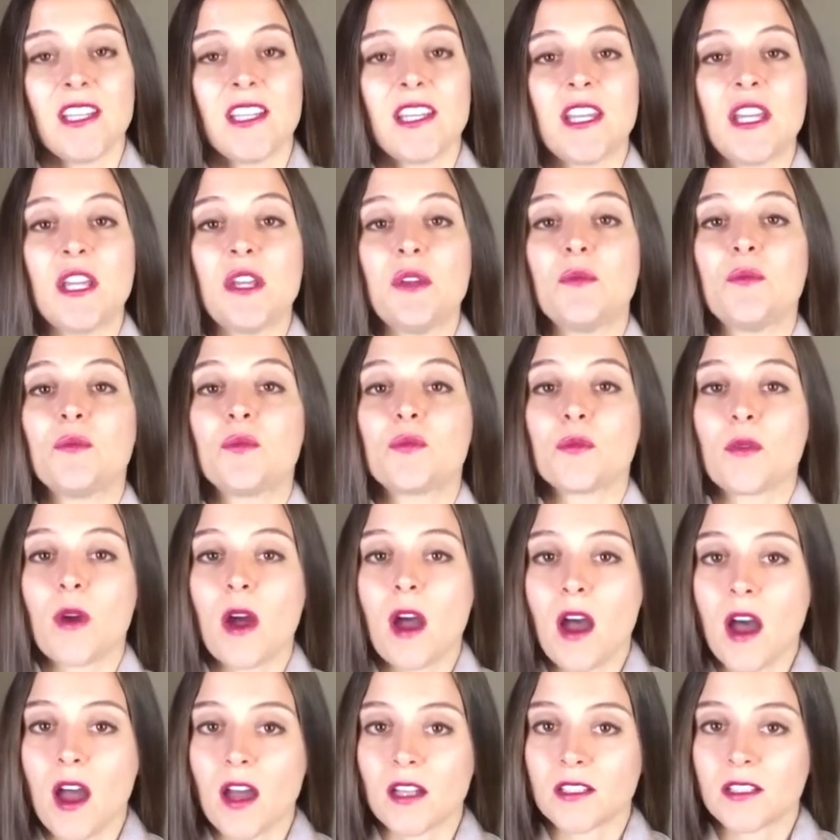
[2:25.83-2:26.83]
he
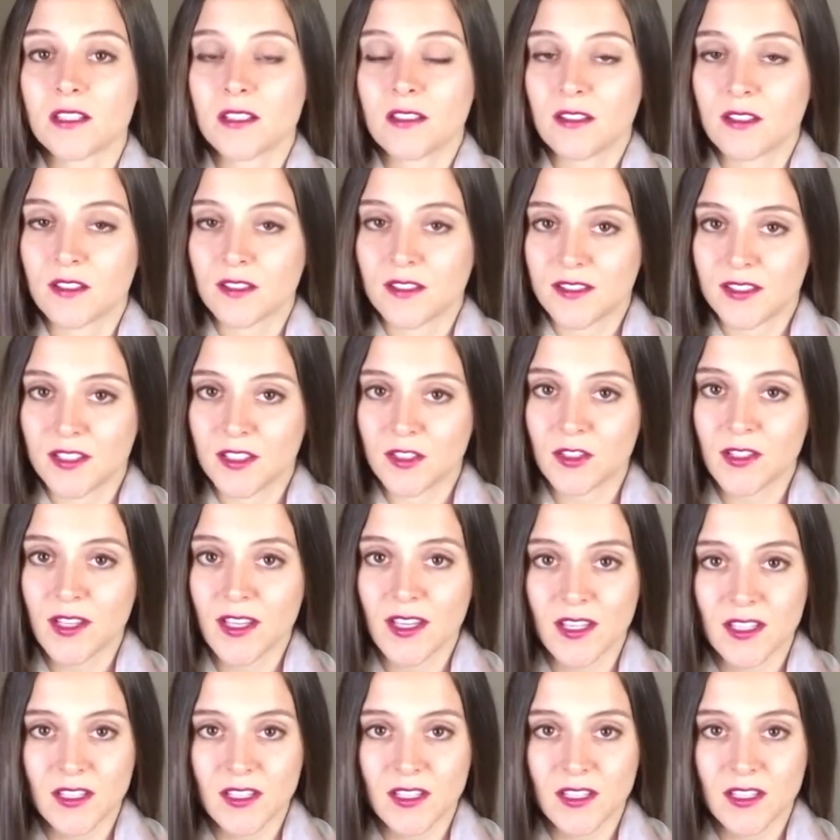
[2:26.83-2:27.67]
brought the silk